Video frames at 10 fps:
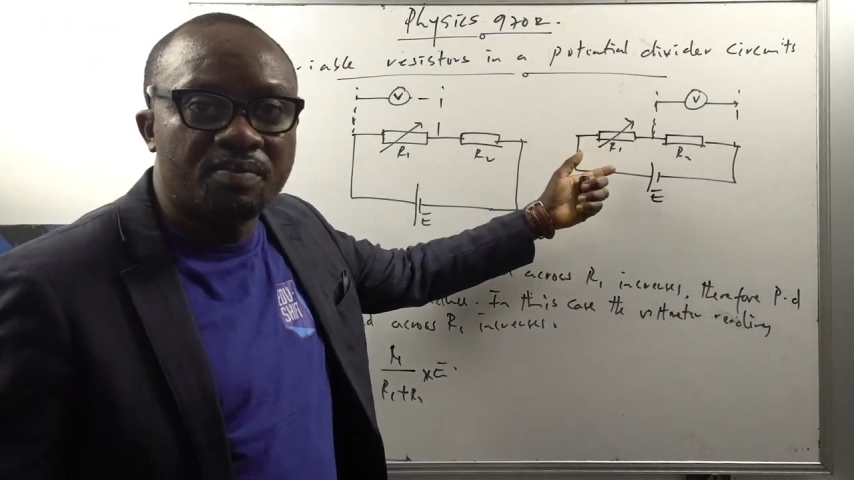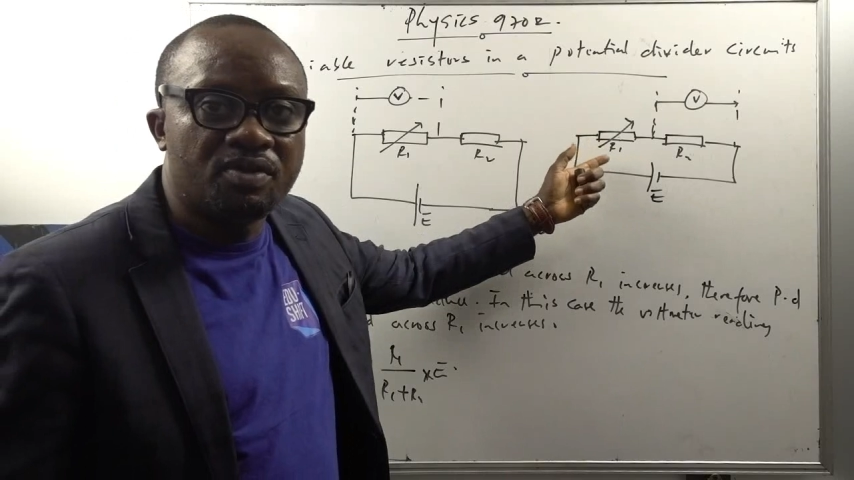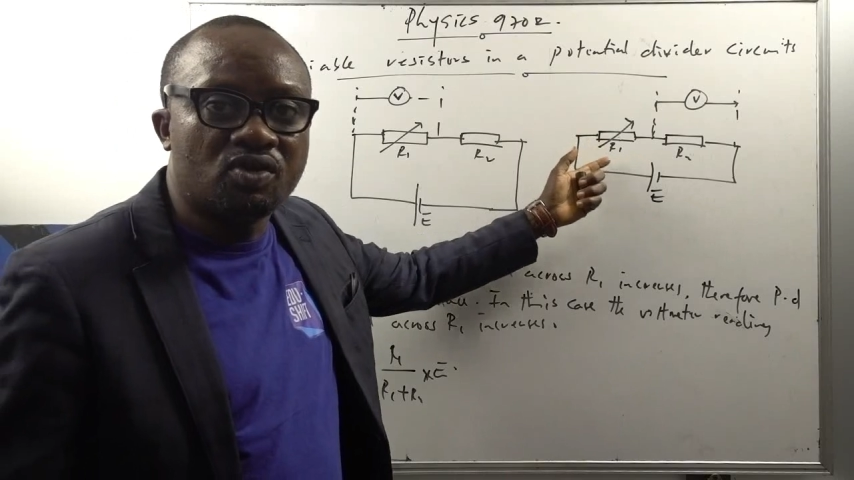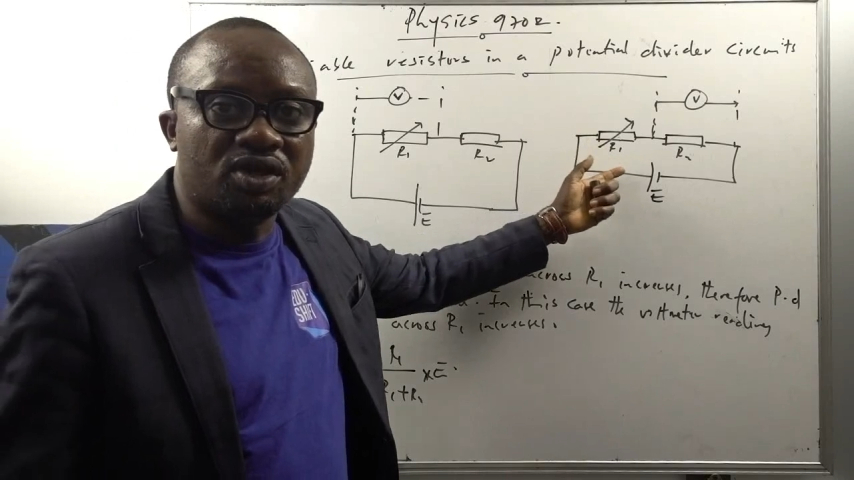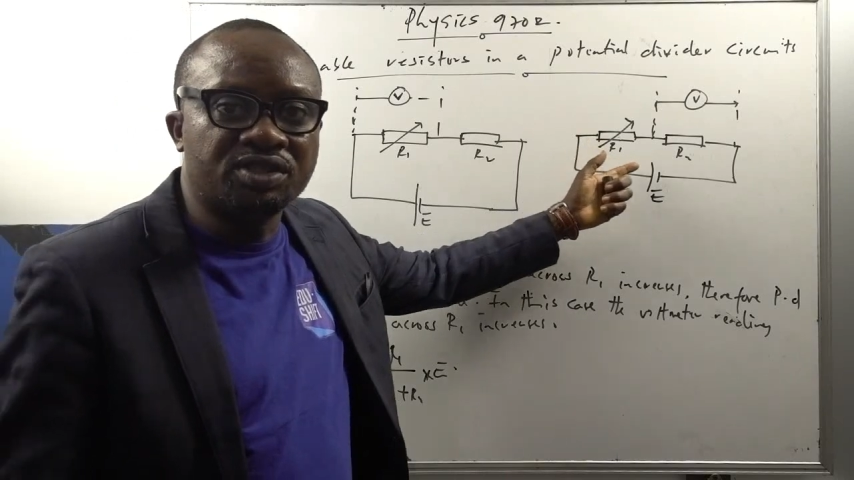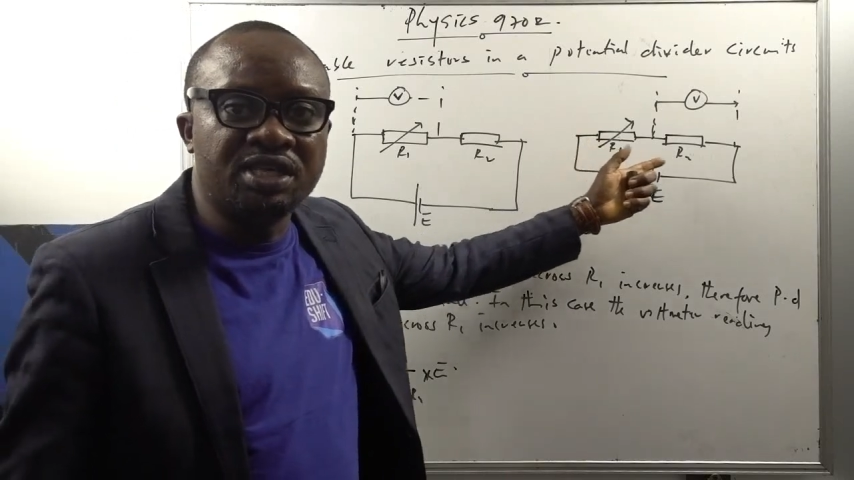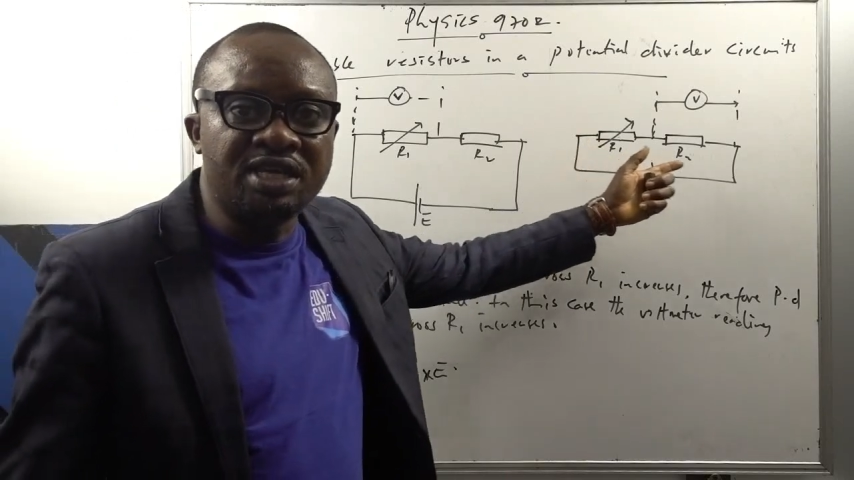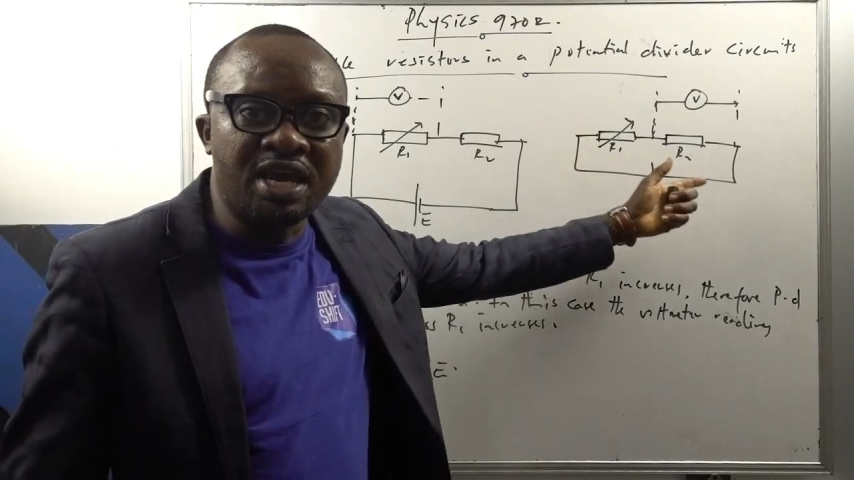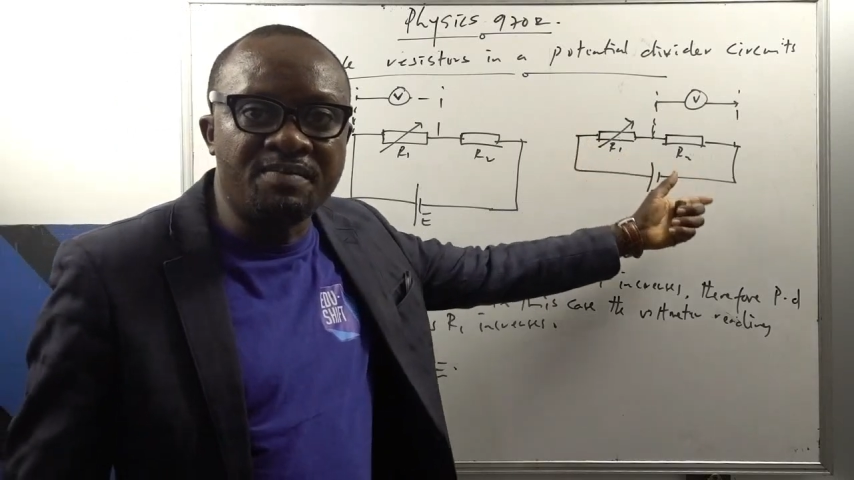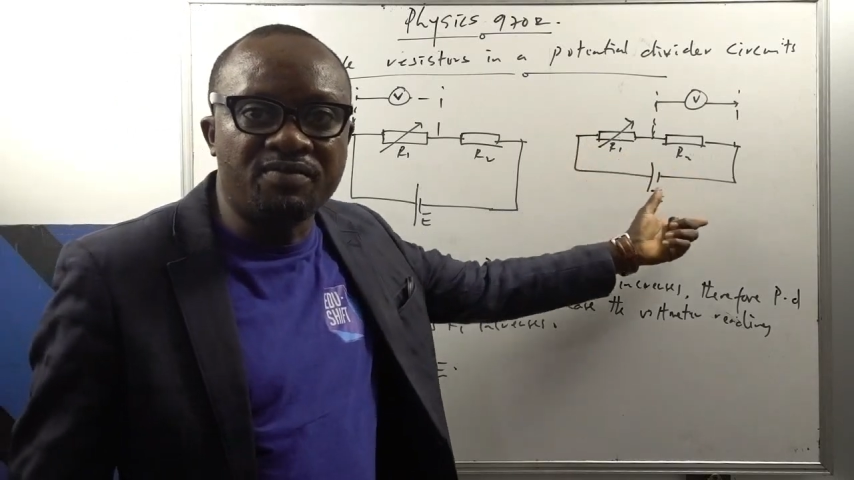because the
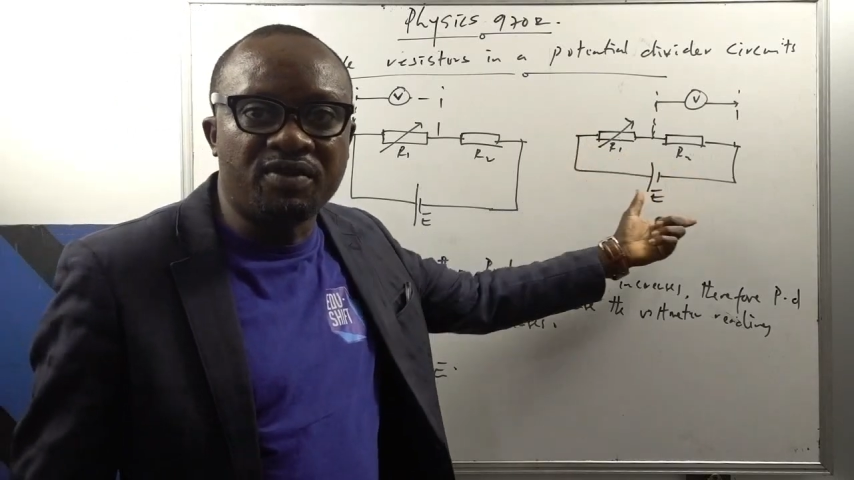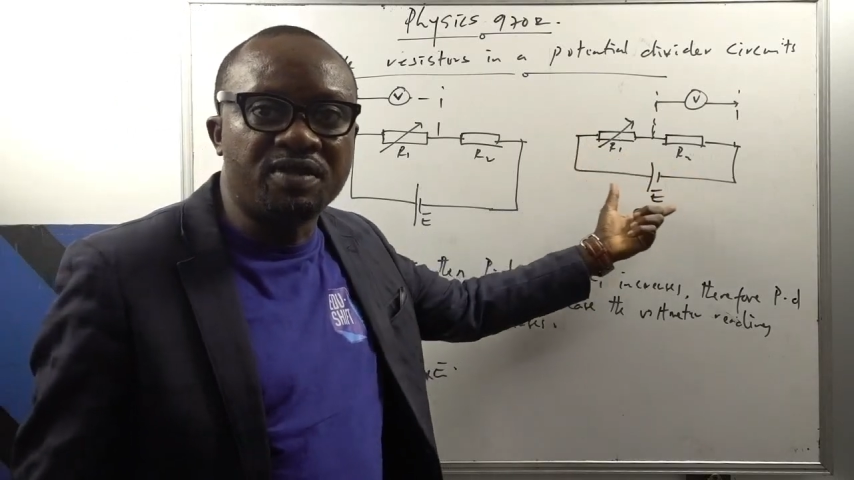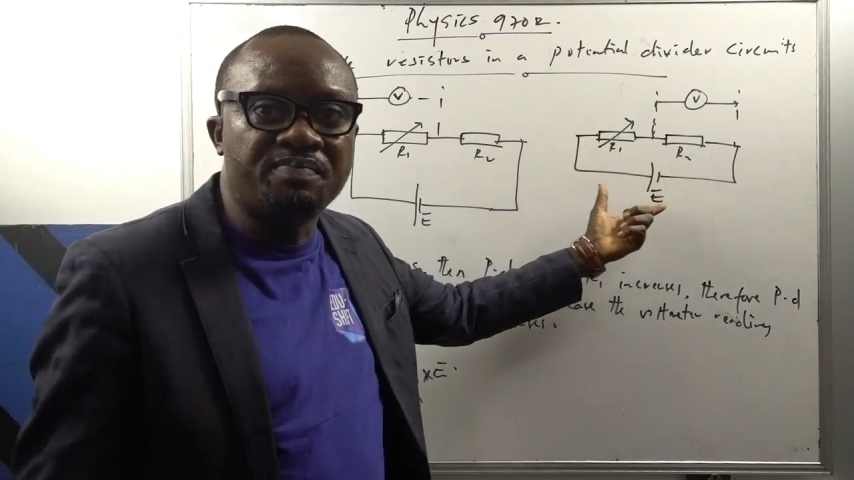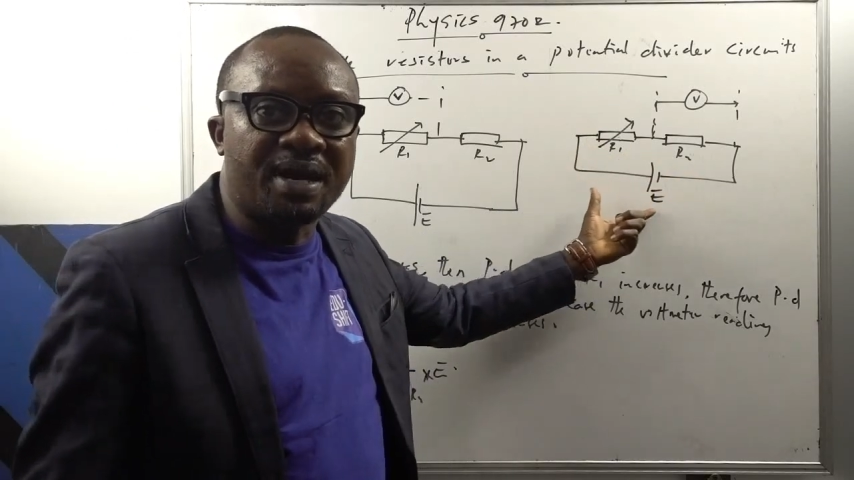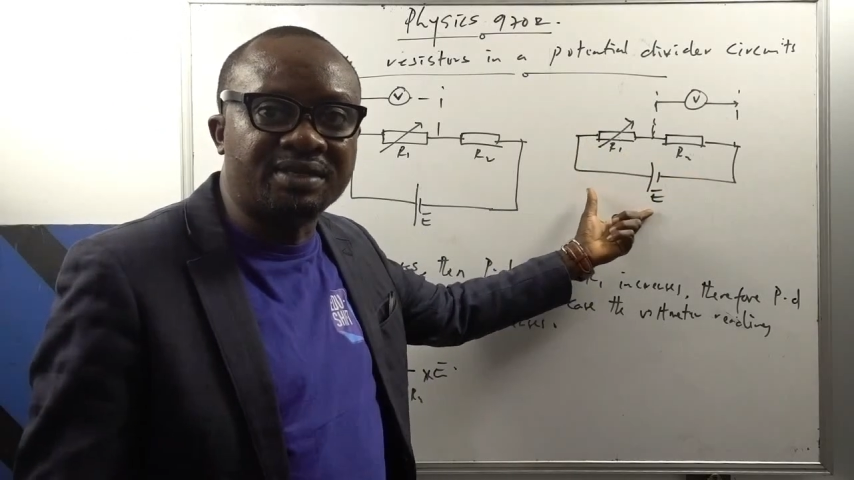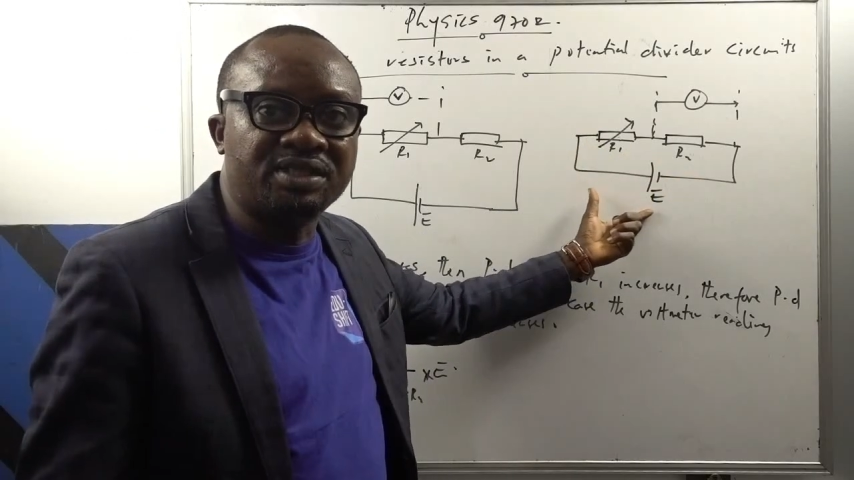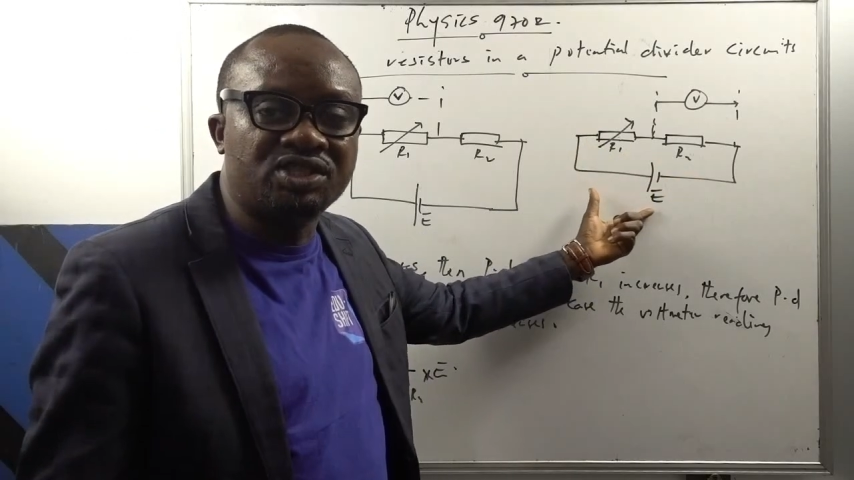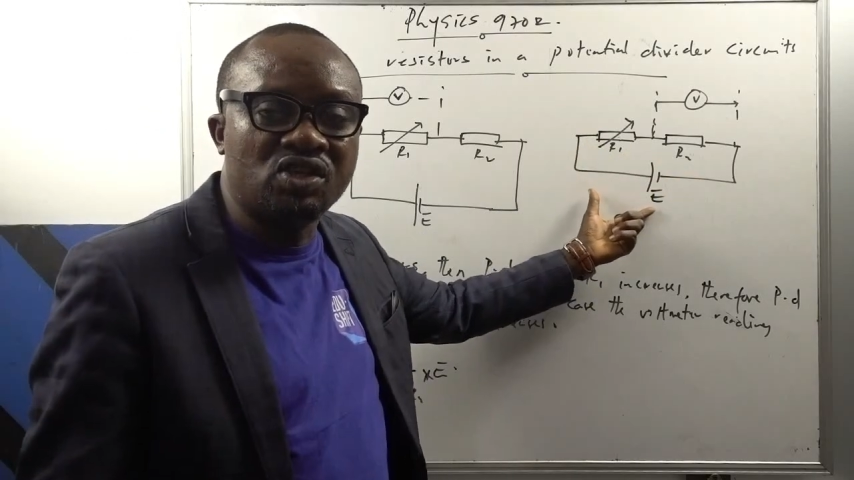EMF of the battery is